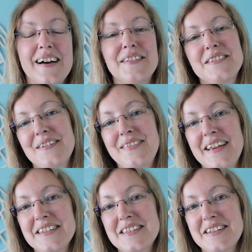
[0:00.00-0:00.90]
Until
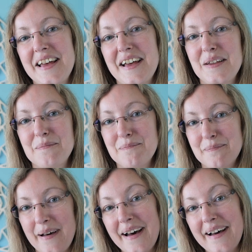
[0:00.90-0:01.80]
next time,
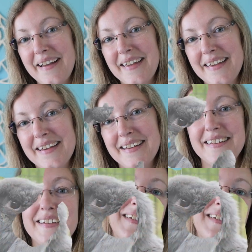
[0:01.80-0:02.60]
bye!